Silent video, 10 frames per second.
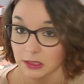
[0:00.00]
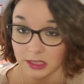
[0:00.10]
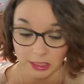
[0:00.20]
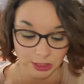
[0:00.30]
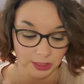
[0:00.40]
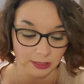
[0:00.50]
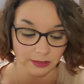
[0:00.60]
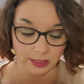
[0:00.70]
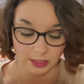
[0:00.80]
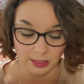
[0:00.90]

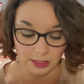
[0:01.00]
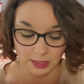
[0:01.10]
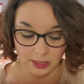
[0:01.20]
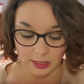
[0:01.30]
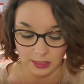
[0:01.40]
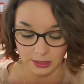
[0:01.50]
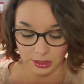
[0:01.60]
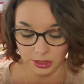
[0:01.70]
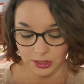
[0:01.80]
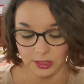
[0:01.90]
stationery and it's
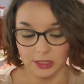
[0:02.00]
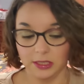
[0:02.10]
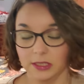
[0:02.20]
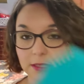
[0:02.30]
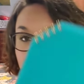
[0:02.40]
just this